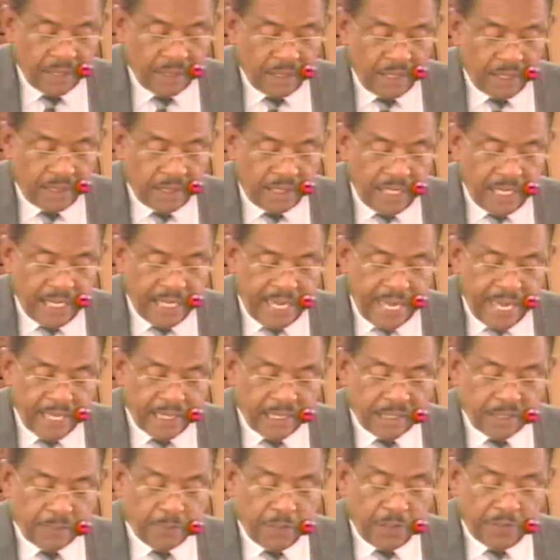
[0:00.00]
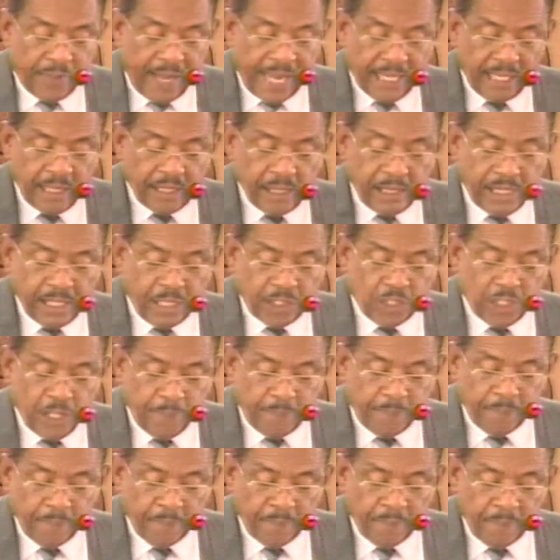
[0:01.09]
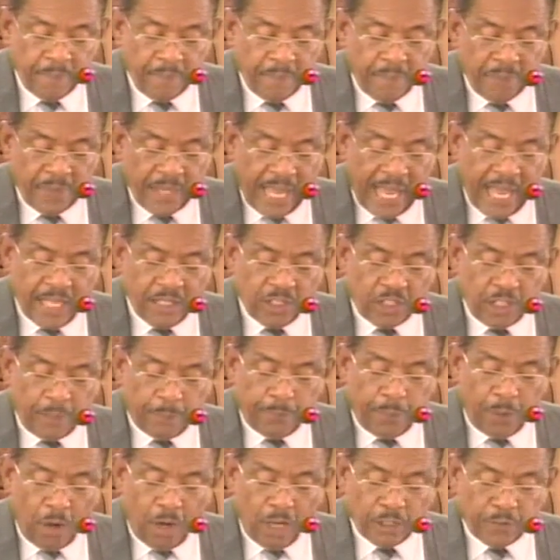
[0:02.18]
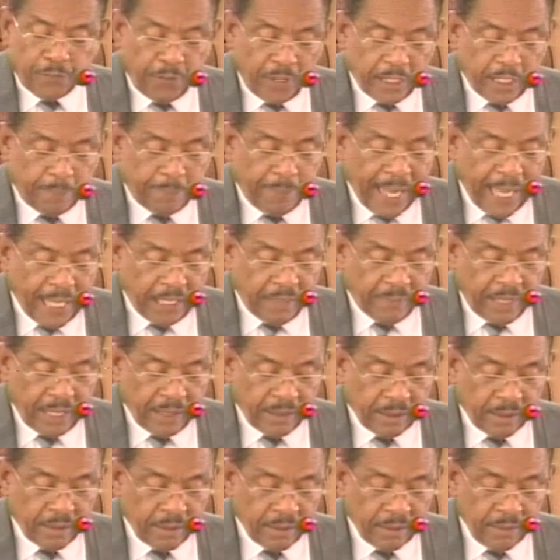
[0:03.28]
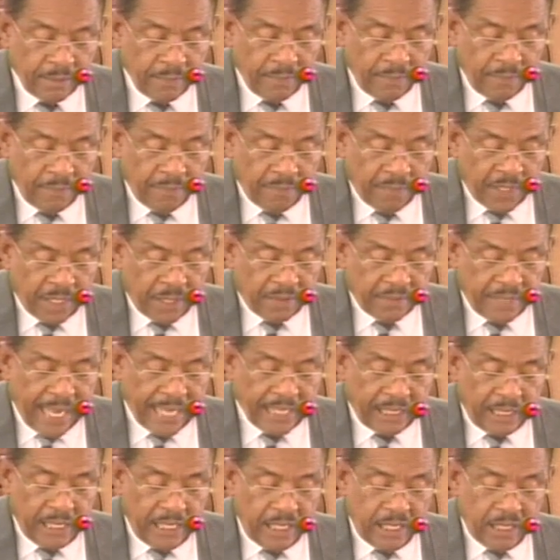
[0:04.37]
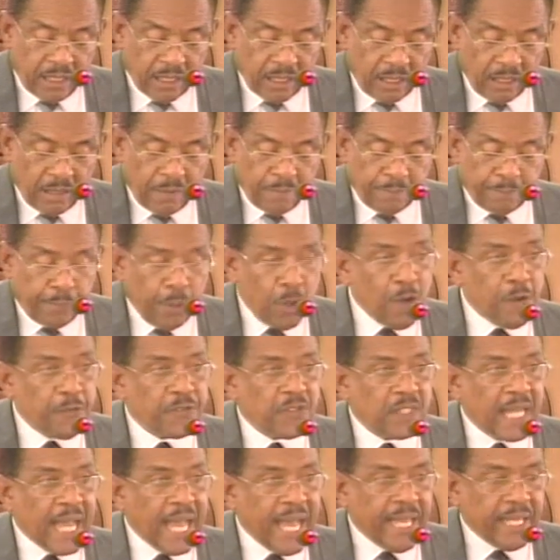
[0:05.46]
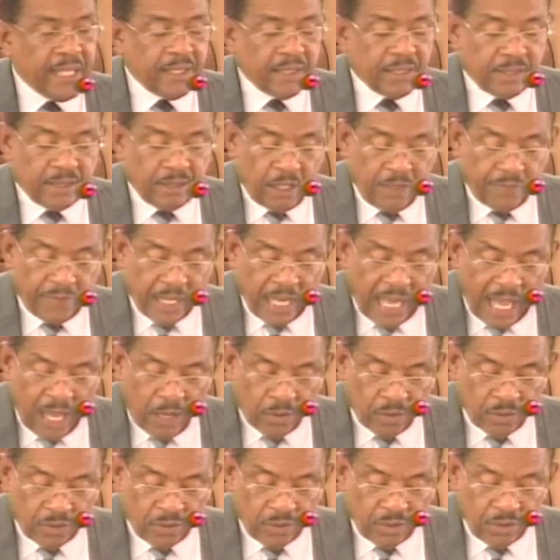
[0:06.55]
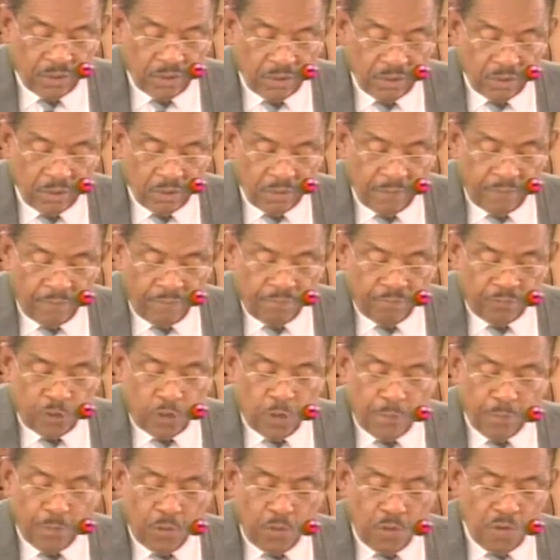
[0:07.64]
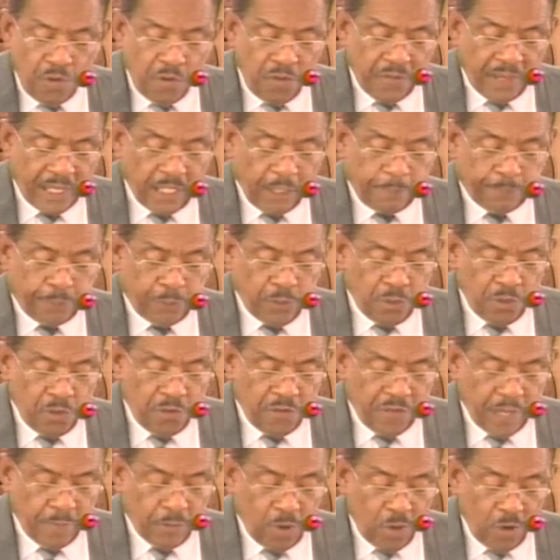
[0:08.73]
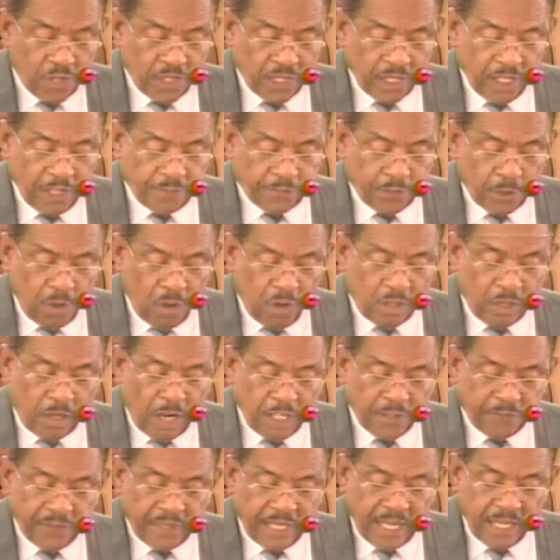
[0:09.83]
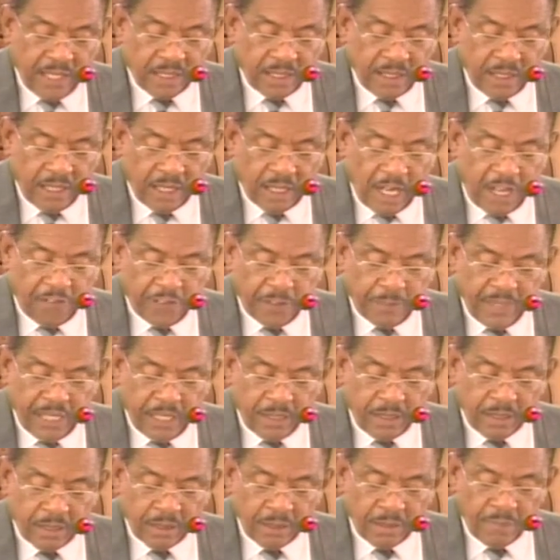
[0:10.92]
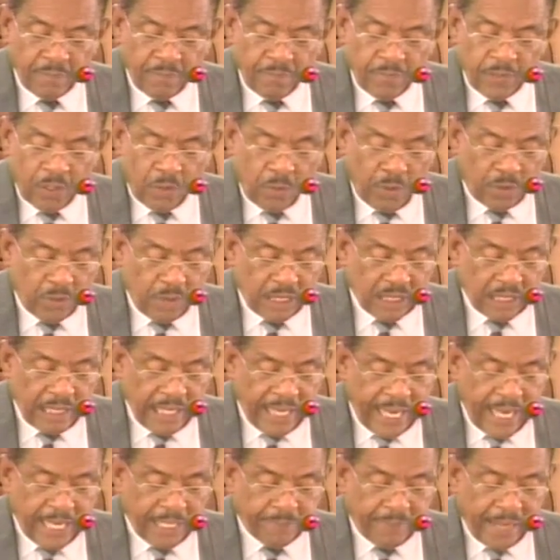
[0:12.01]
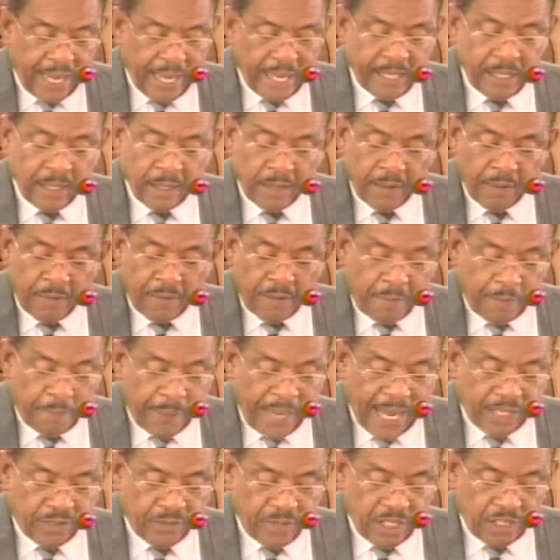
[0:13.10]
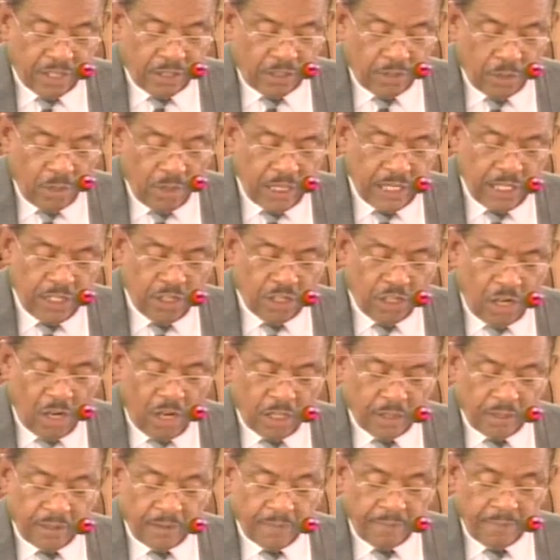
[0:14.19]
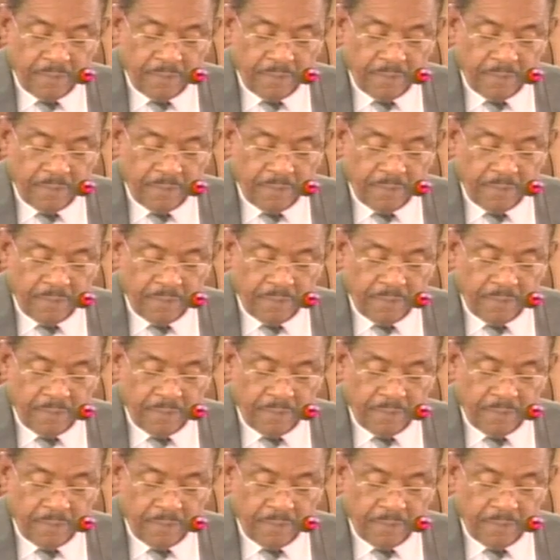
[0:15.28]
The CNS provided leadership and support for the parliament, that is, both sides of the House to move and approve a motion of no confidence in the government, which was led by Patrick Roland John,